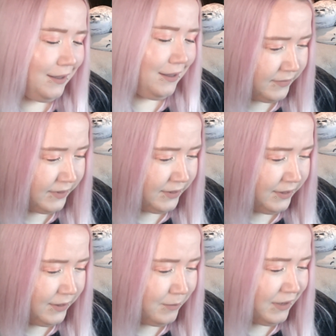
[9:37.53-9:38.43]
I
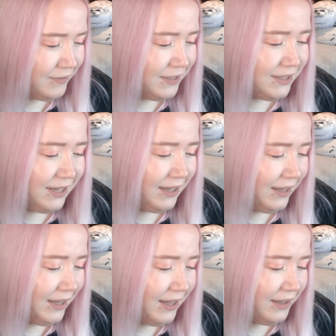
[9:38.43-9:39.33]
have to say,
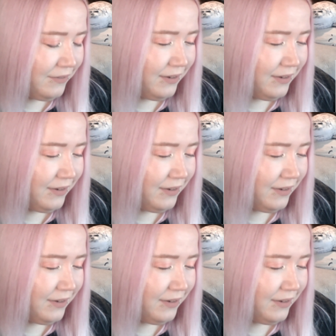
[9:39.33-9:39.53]
I have